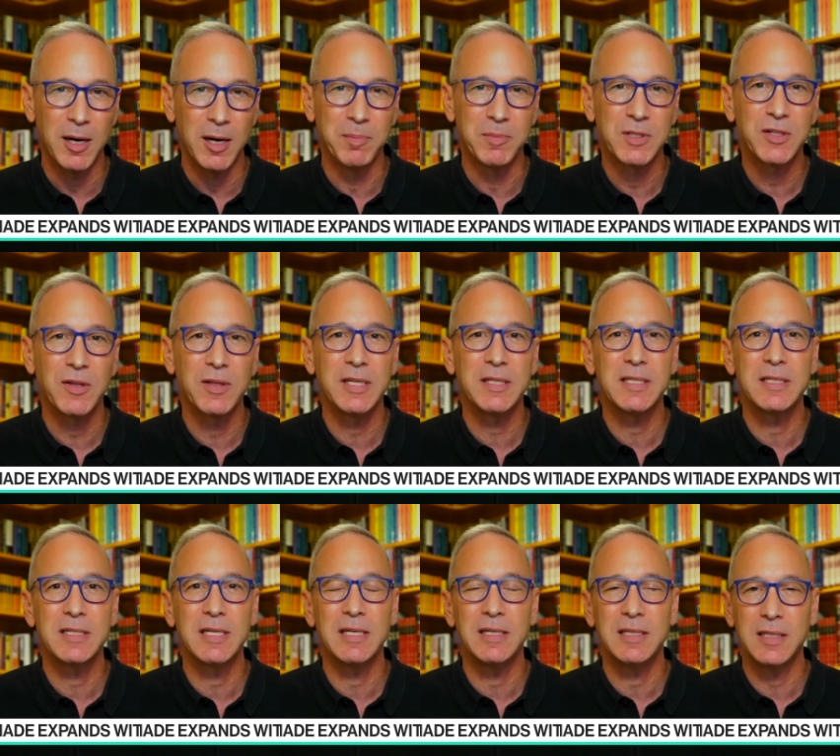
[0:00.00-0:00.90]
So this is
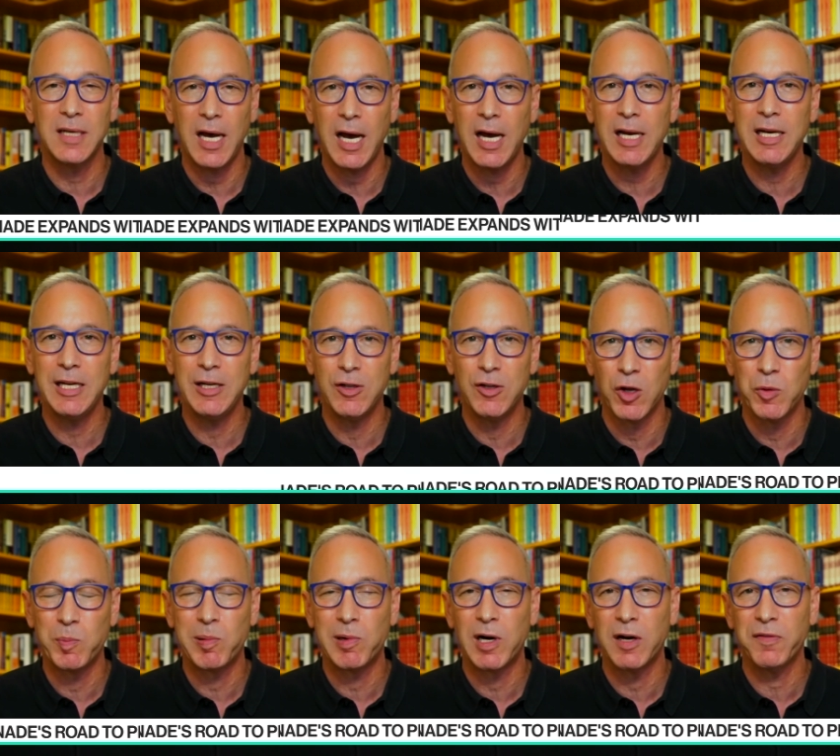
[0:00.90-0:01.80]
entirely
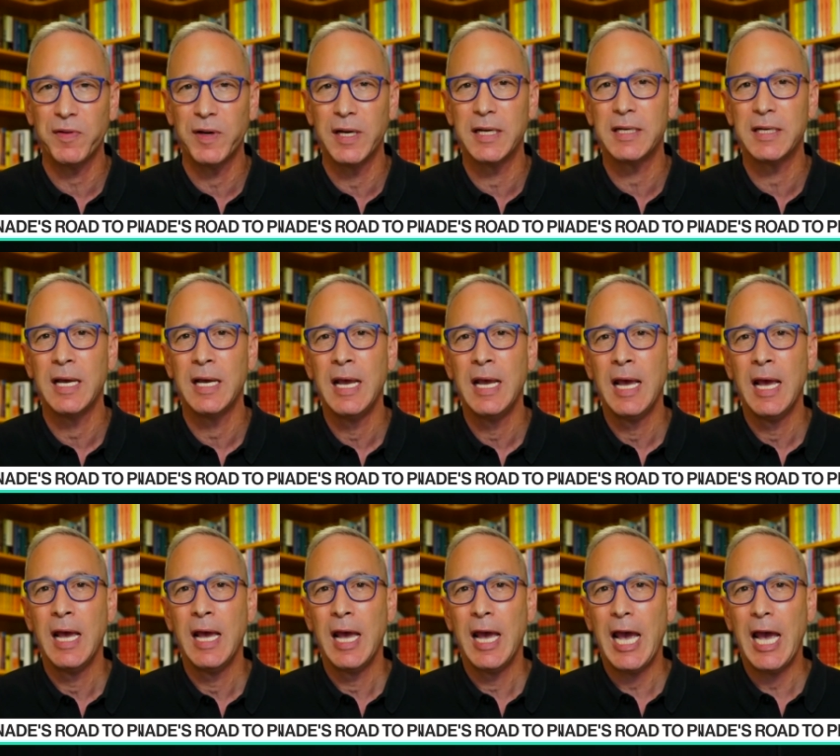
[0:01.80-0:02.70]
nonprofit.
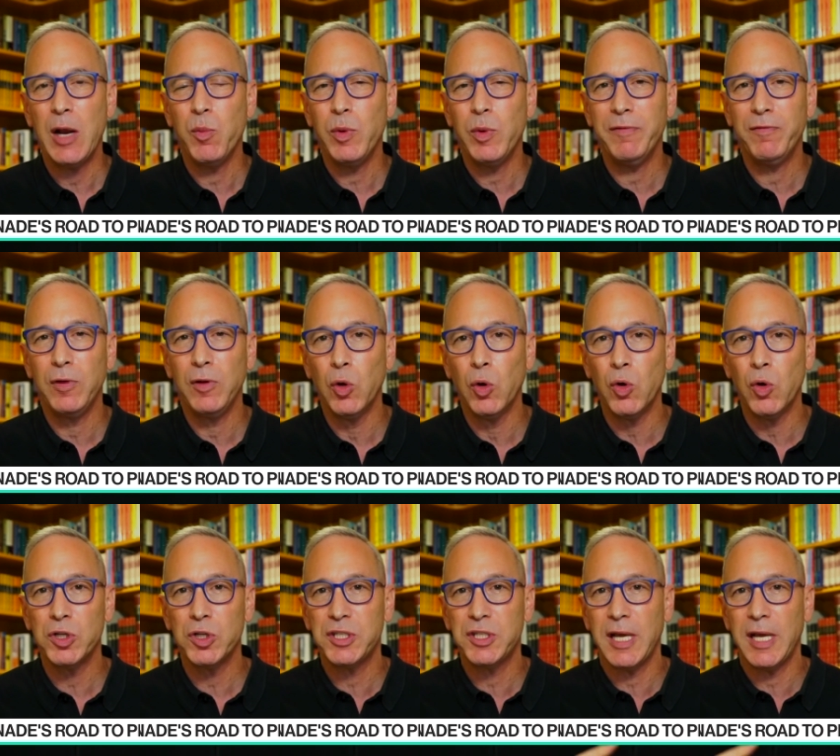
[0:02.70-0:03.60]
And we've
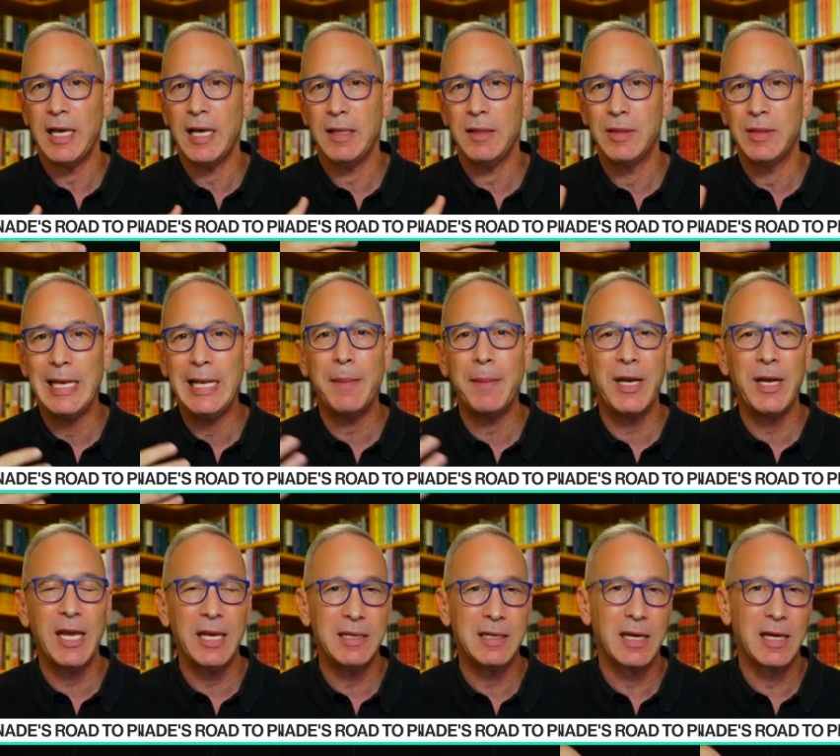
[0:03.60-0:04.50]
launched the
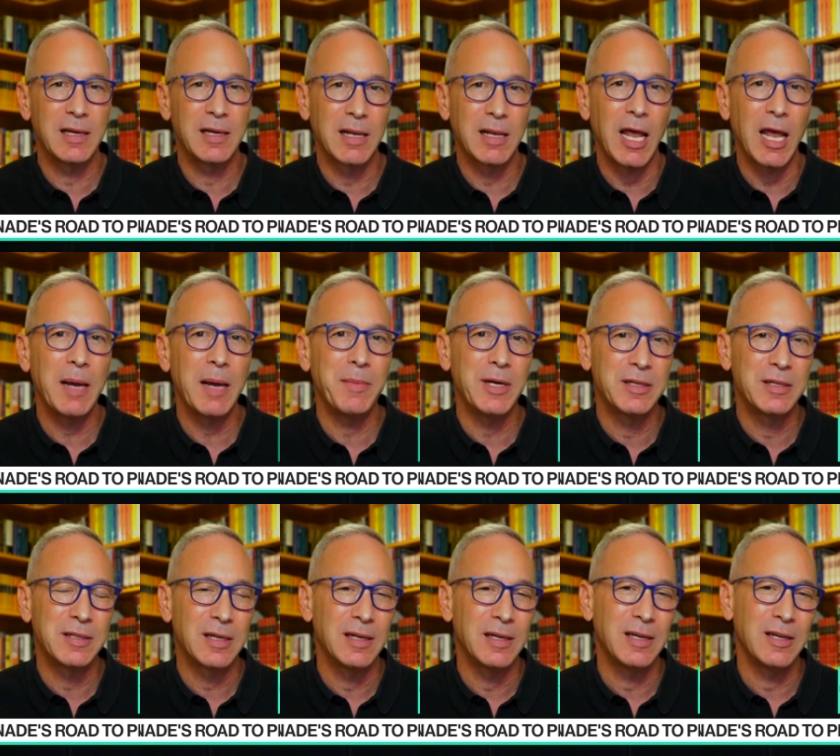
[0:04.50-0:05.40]
Lemonade
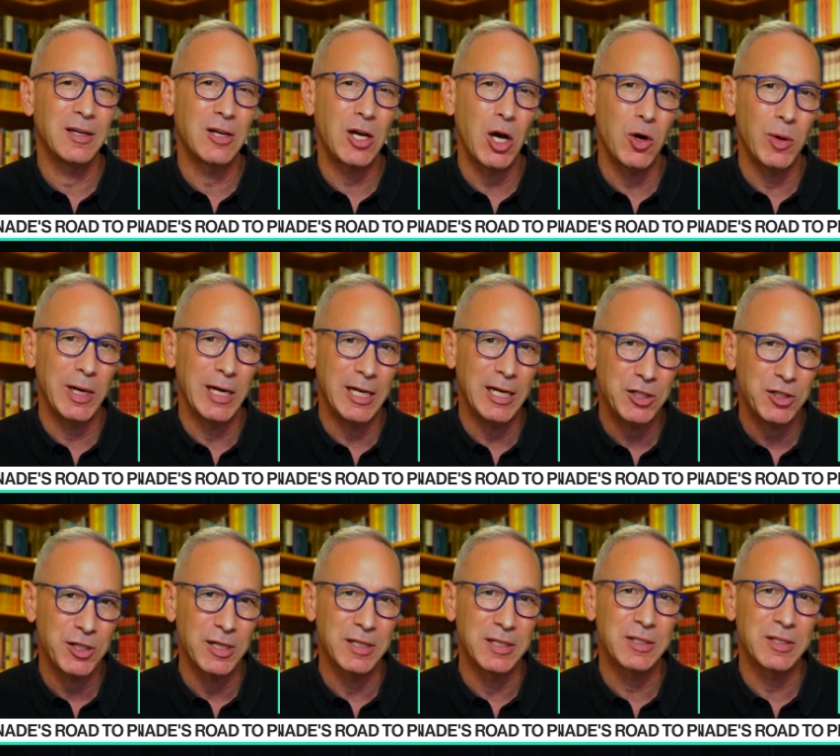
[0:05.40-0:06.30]
Climate
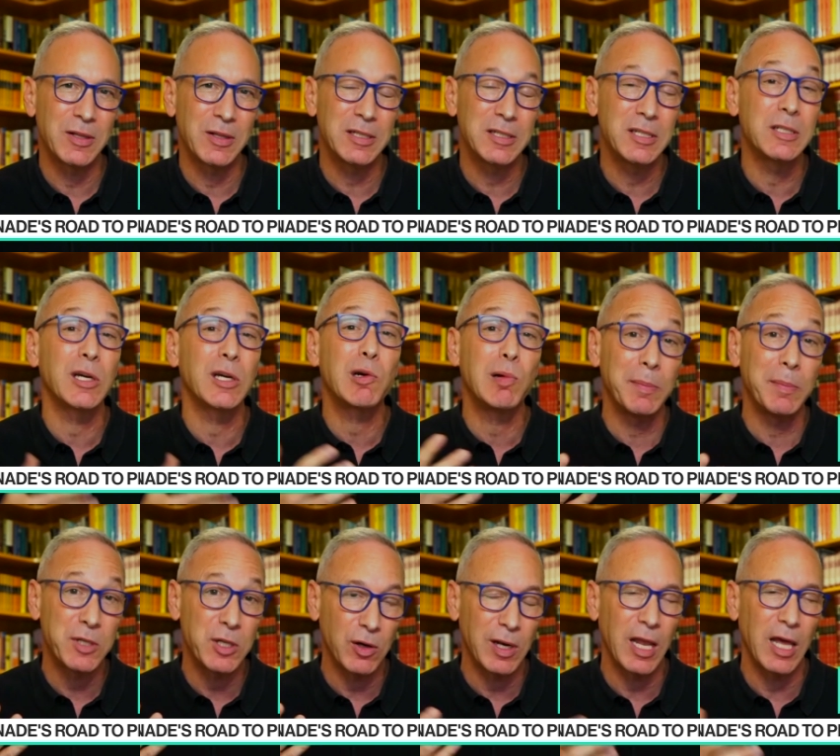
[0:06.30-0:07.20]
coalition. So this is the
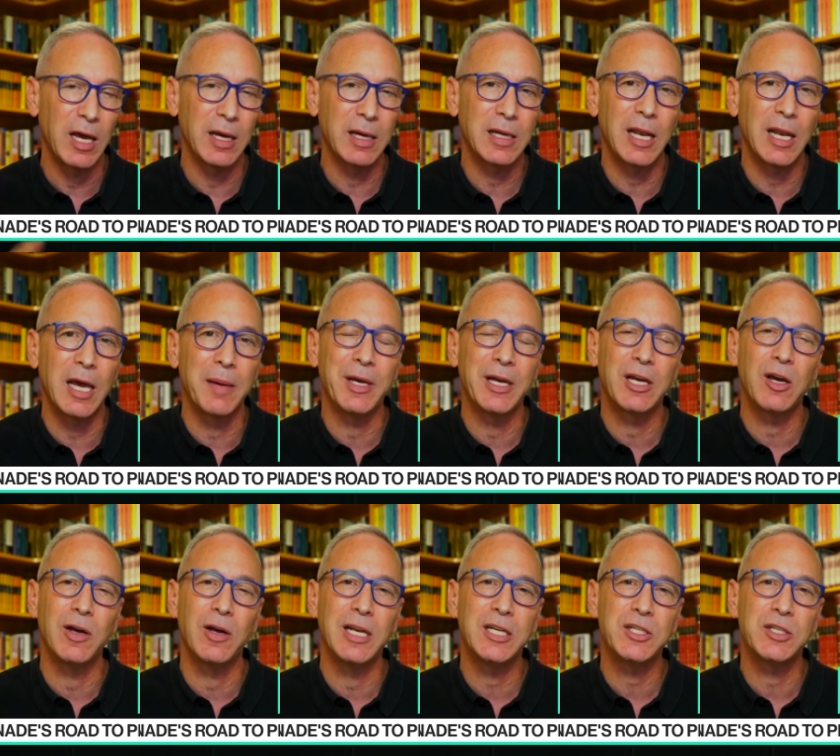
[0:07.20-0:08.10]
crypto cli- climate
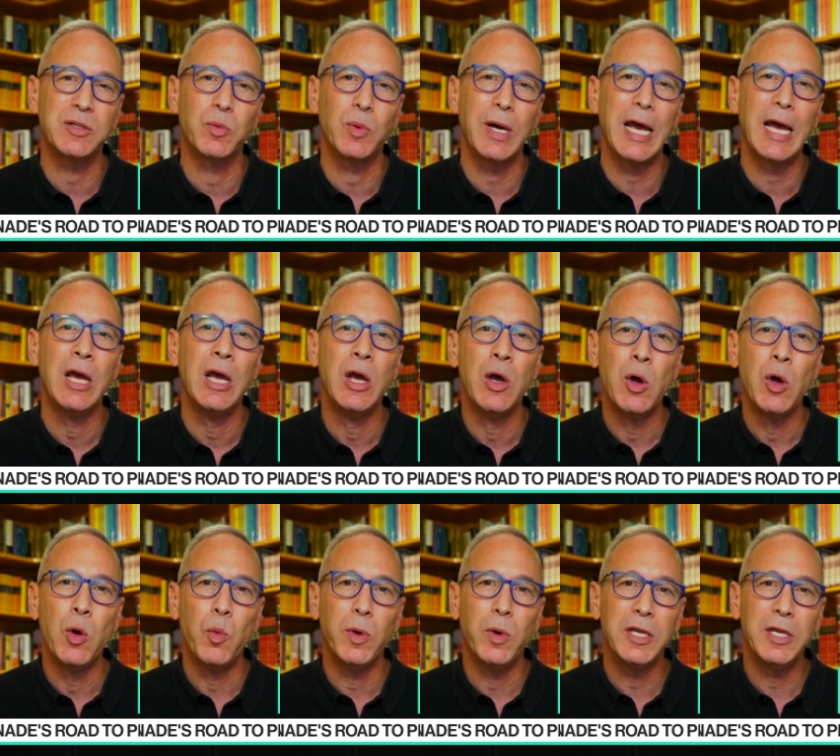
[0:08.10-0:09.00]
coalition where
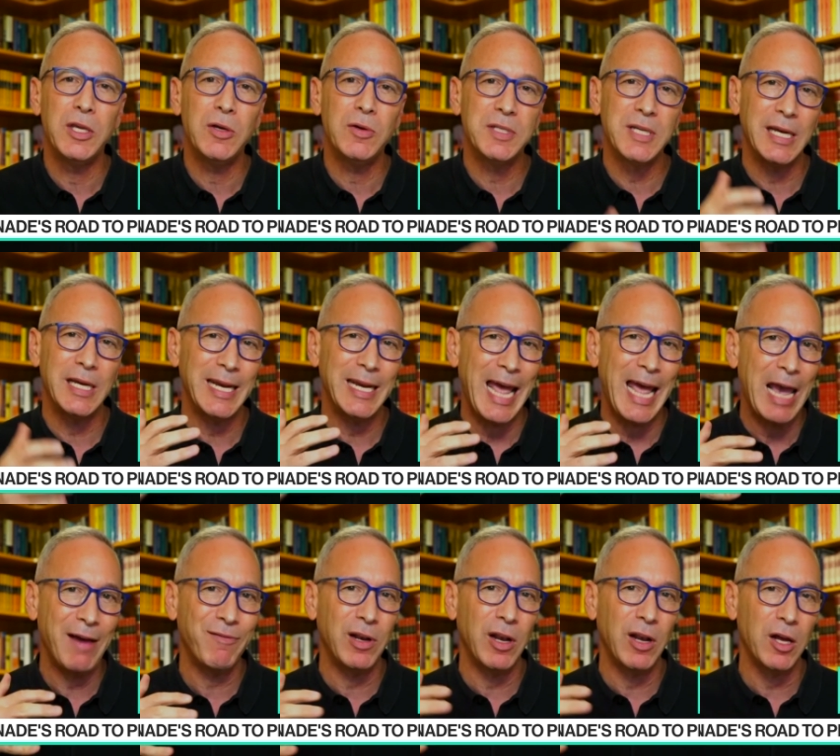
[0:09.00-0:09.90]
we're using an
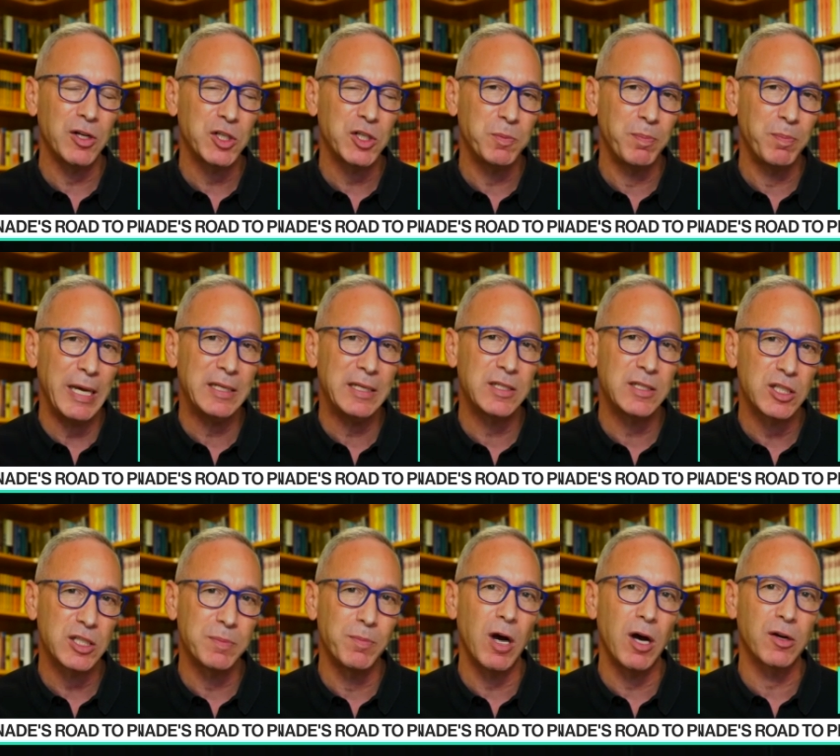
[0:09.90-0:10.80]
avalanche-based
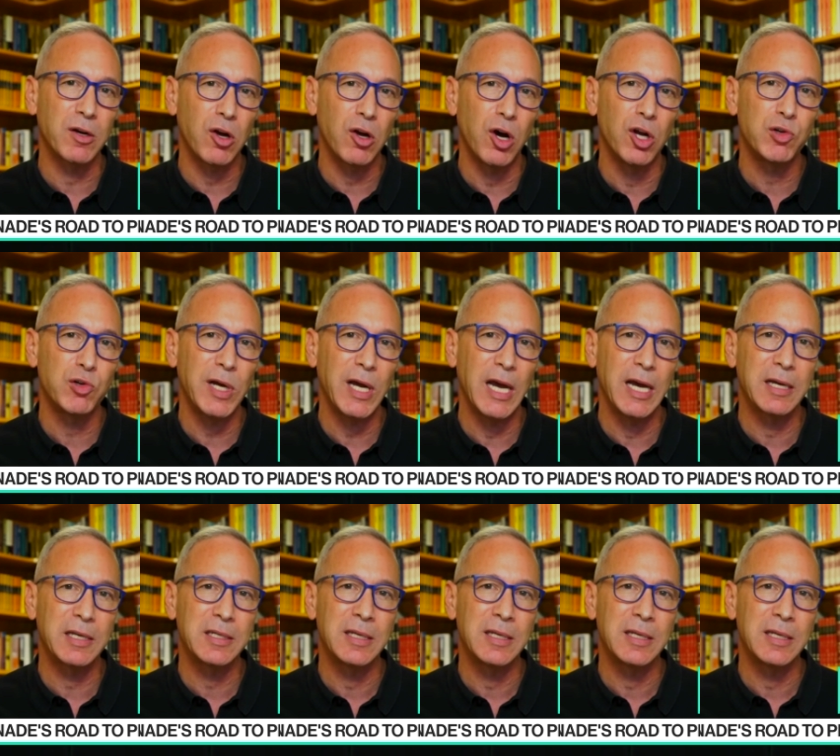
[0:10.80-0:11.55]
smart contract